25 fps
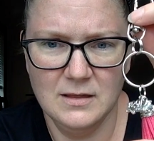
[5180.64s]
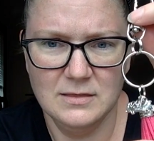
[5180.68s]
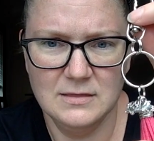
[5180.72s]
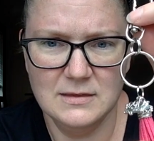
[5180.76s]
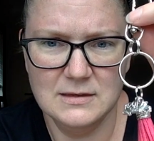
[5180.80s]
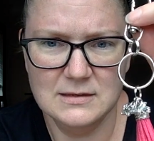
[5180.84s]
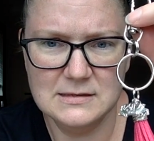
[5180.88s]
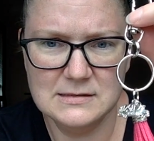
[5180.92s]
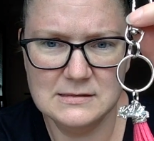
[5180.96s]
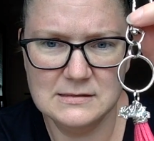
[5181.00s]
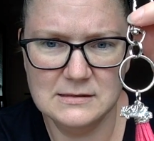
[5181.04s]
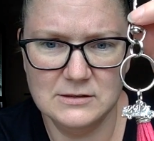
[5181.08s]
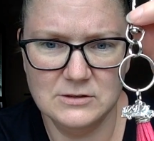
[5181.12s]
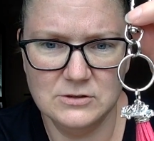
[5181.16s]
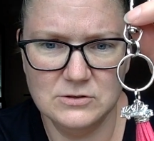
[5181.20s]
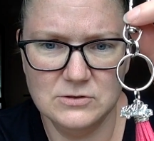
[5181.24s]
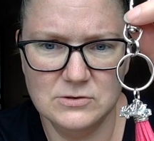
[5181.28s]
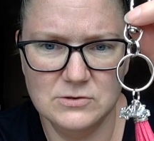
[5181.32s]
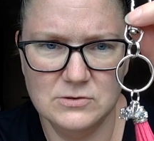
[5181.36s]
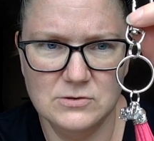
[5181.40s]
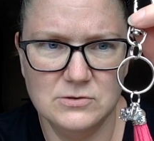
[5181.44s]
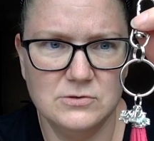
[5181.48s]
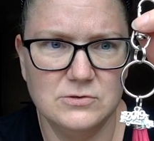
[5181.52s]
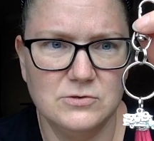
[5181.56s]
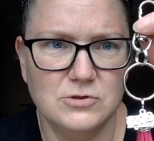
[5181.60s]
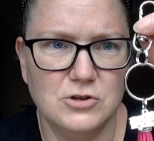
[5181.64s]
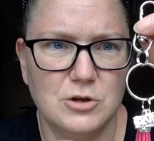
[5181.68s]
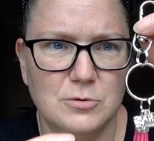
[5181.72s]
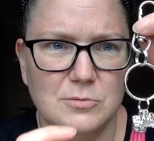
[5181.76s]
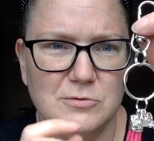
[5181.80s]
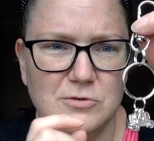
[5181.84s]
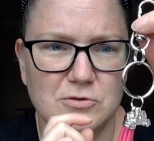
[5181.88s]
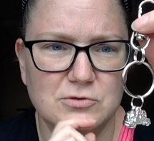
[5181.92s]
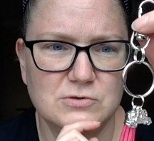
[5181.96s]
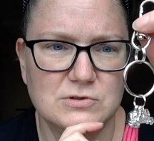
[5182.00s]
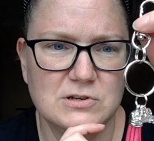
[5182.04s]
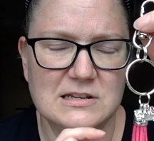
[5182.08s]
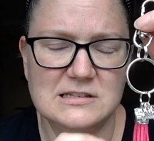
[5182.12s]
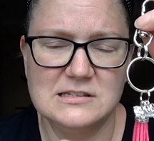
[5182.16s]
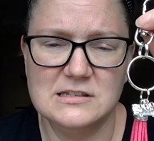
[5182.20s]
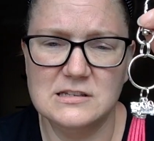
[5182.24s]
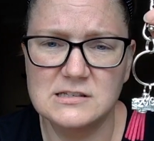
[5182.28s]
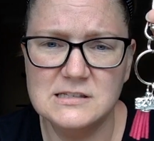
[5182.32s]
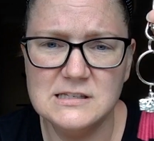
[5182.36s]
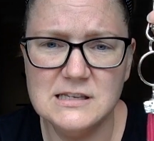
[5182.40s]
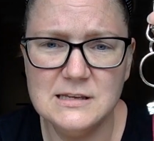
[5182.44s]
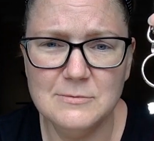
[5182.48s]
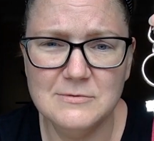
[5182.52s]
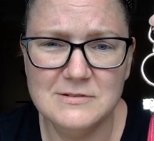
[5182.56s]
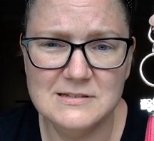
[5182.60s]
this little, you can use it as a
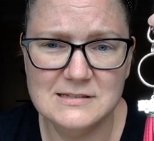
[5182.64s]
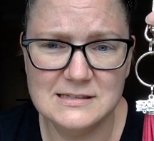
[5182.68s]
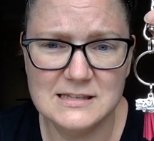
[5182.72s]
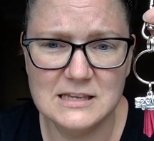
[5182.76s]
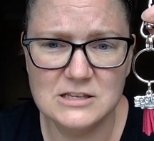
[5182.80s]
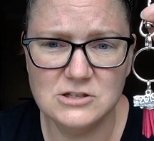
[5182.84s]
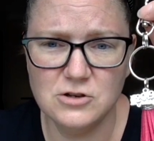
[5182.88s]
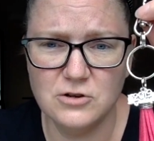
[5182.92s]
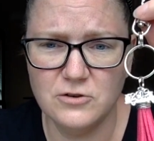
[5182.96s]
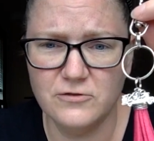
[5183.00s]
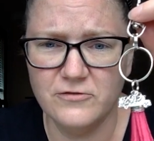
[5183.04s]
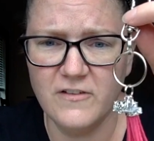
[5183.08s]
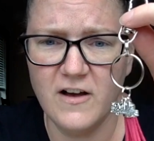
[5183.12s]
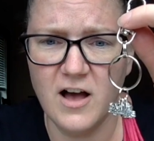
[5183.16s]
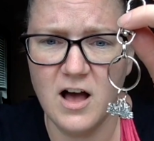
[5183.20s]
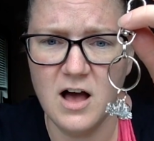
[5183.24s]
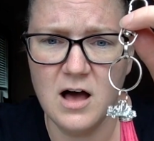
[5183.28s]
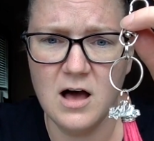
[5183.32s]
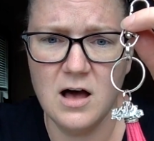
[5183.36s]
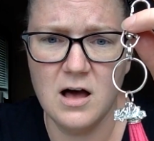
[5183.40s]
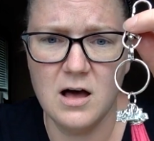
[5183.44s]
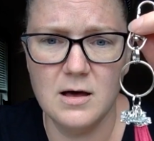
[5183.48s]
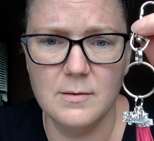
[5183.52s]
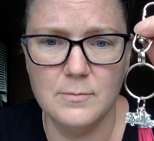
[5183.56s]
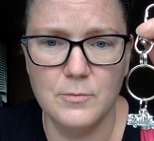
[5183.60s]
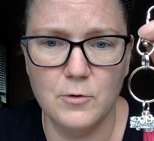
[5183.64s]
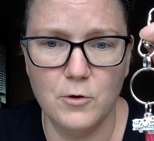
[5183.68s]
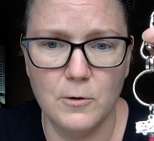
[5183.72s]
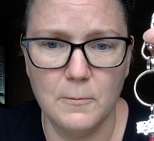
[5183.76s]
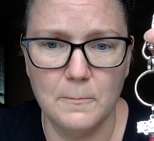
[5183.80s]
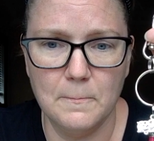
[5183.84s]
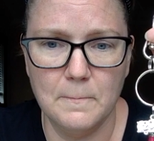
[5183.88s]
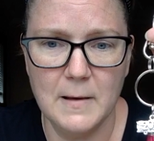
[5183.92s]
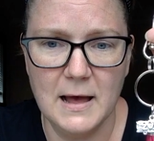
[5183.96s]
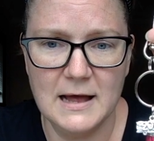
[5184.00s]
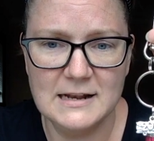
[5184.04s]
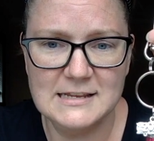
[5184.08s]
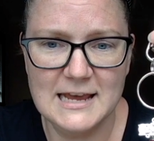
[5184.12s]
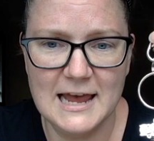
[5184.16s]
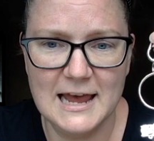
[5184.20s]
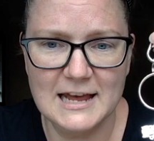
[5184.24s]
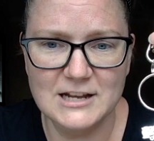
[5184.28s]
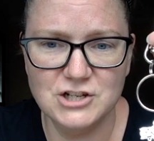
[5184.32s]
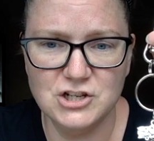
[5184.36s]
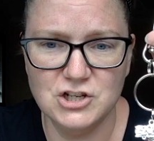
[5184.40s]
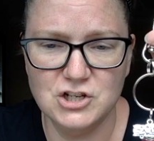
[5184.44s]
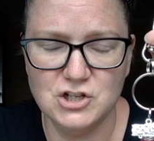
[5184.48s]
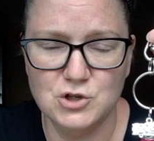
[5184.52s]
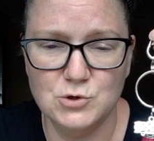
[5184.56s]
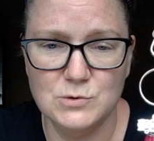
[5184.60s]
scissor fob or
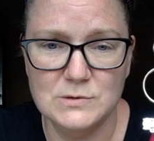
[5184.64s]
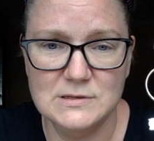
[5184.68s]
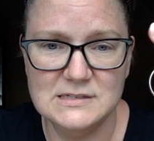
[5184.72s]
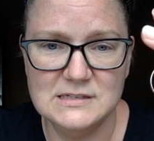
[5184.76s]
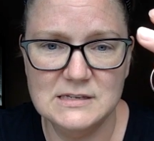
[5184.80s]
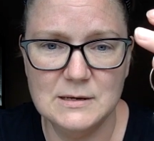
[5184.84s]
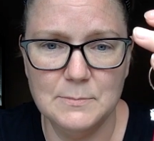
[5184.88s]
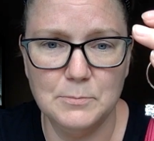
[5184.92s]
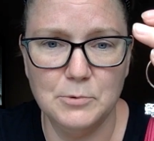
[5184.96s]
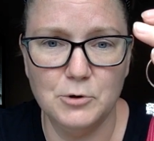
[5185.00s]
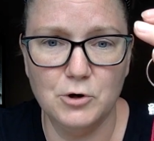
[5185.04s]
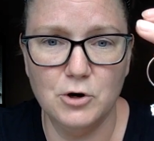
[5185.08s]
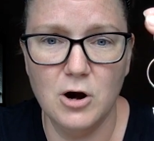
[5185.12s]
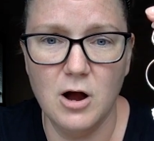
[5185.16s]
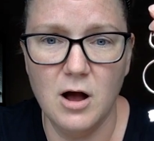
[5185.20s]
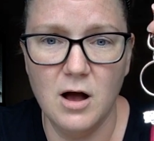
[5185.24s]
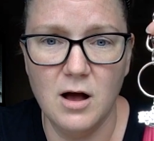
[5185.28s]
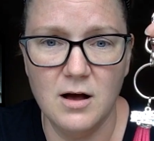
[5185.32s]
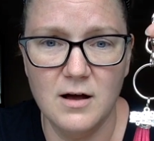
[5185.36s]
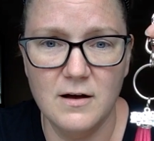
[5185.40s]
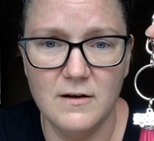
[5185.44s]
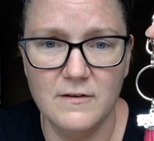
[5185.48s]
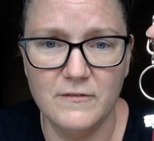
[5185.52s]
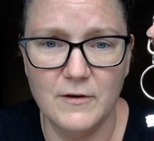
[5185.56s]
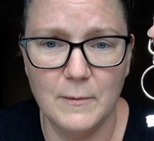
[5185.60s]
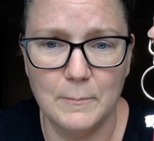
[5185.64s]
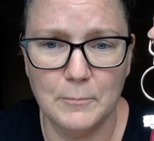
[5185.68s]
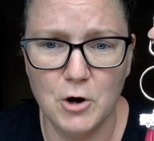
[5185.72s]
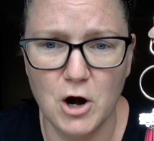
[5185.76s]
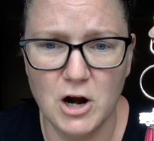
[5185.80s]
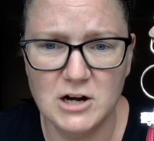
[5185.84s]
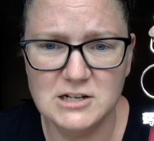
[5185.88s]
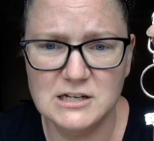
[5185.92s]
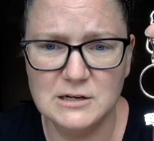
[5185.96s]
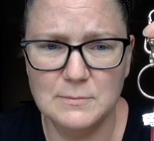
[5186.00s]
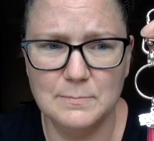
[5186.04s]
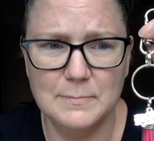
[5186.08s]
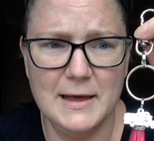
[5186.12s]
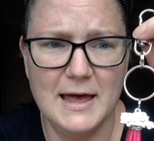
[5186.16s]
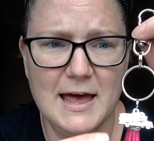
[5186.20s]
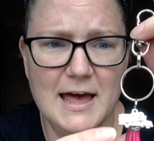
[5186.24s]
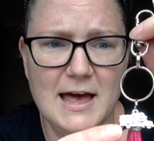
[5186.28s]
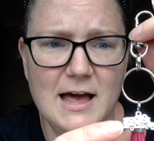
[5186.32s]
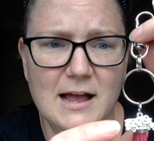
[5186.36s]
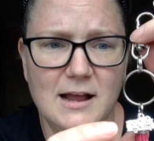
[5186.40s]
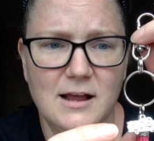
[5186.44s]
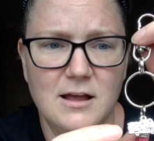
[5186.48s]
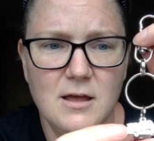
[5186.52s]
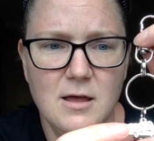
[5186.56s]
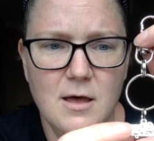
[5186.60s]
attach it to a zipper of a project
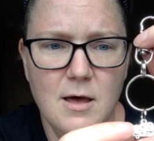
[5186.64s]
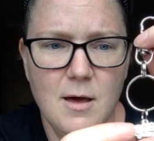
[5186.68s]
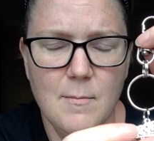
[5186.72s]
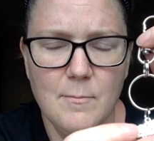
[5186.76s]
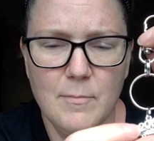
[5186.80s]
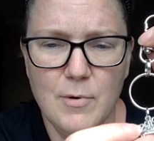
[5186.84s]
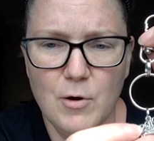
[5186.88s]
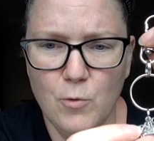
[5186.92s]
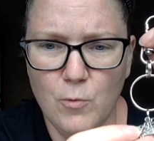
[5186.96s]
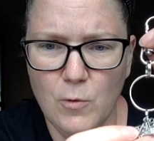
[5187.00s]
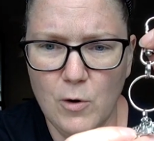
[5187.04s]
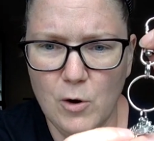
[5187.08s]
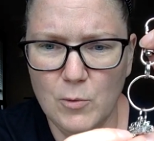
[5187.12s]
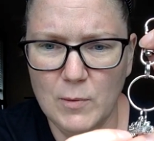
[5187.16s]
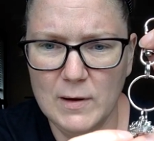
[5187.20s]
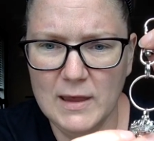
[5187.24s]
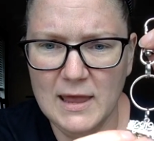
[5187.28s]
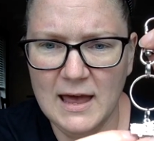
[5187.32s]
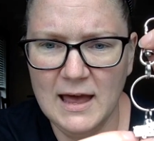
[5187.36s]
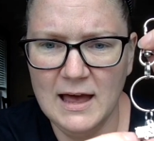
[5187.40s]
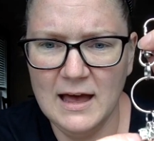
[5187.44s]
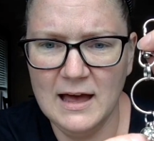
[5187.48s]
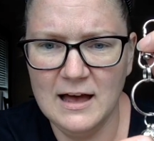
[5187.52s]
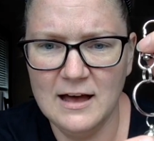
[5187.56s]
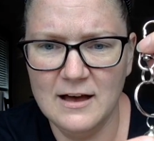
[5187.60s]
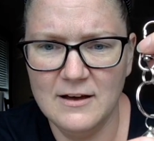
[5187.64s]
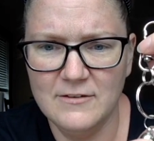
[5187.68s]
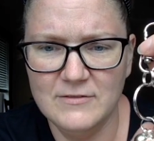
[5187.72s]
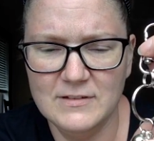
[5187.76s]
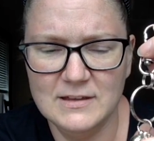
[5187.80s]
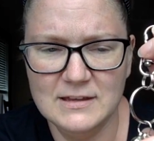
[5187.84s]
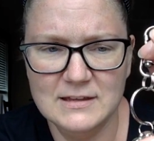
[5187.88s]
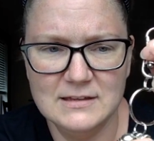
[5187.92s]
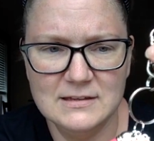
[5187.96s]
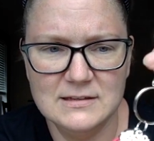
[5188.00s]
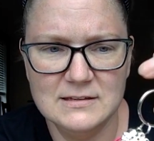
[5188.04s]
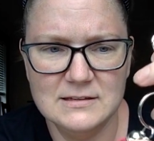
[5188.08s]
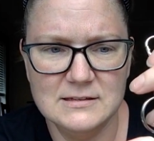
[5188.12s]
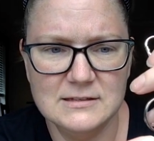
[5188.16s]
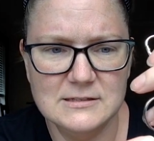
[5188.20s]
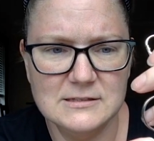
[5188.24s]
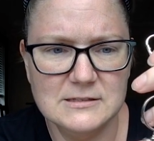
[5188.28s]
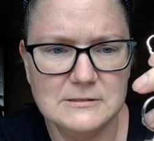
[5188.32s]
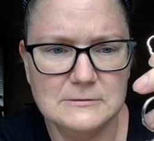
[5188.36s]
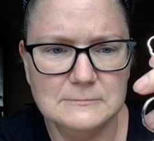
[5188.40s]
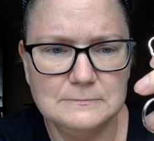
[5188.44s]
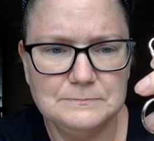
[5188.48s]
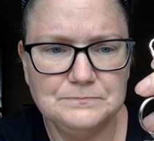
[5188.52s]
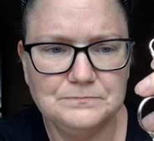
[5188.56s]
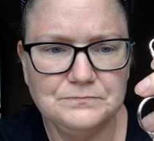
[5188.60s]
bag but what we have
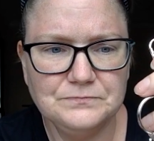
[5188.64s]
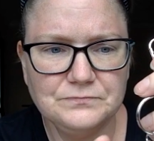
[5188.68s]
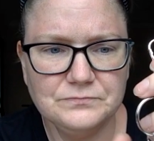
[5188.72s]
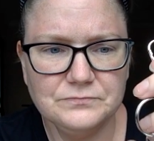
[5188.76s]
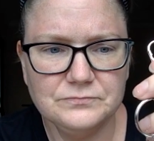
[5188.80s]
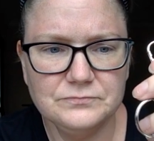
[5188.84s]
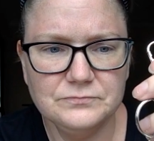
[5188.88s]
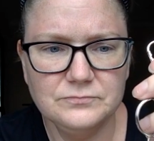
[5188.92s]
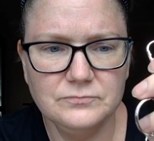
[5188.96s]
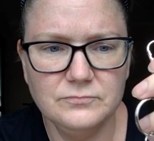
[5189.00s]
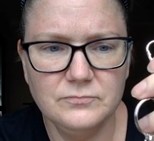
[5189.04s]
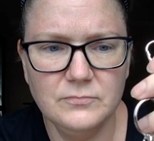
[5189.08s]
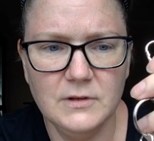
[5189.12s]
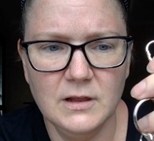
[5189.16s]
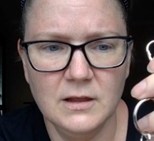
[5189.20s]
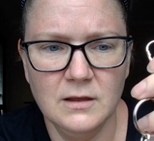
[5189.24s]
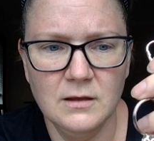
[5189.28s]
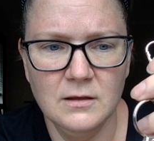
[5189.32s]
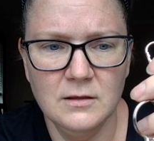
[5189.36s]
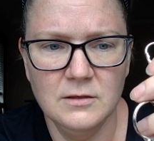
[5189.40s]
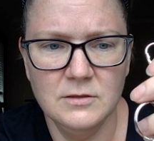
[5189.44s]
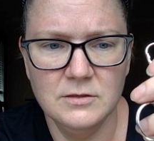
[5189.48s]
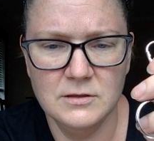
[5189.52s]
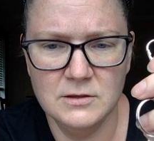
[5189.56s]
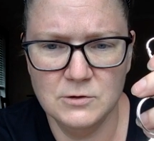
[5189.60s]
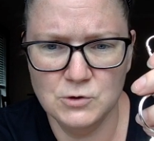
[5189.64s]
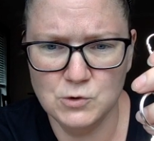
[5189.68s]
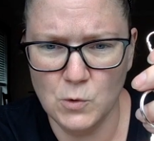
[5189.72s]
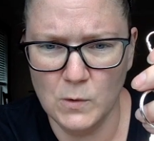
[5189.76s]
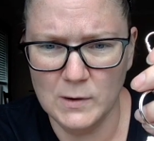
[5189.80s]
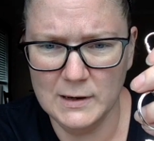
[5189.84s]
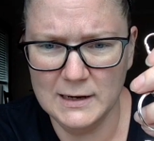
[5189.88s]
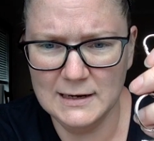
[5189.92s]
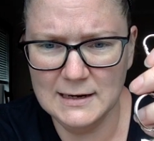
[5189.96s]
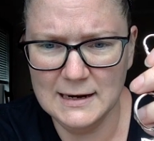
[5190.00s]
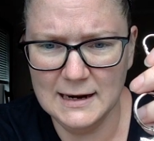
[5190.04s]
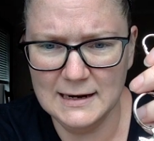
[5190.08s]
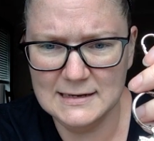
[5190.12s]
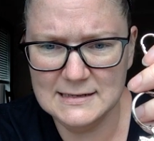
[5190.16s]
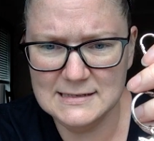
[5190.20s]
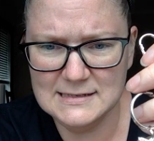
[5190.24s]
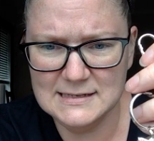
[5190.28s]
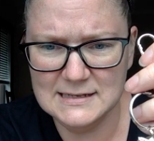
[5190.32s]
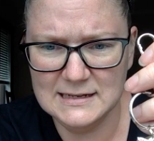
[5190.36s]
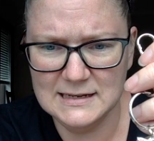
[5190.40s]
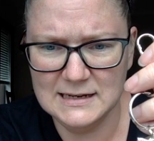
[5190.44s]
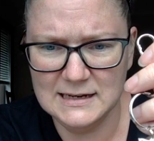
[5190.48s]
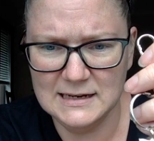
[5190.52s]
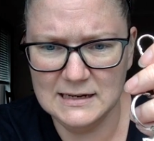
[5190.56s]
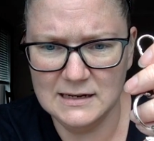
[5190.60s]
is the
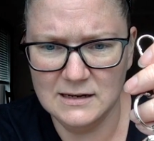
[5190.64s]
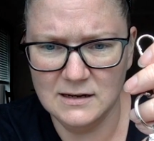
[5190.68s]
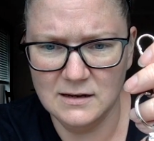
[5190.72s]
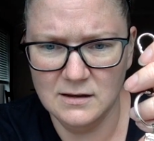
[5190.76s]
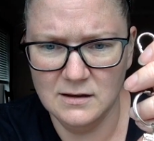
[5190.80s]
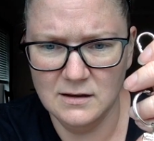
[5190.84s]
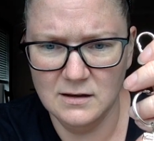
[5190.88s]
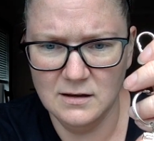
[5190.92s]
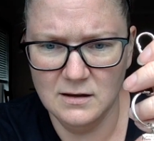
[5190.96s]
2019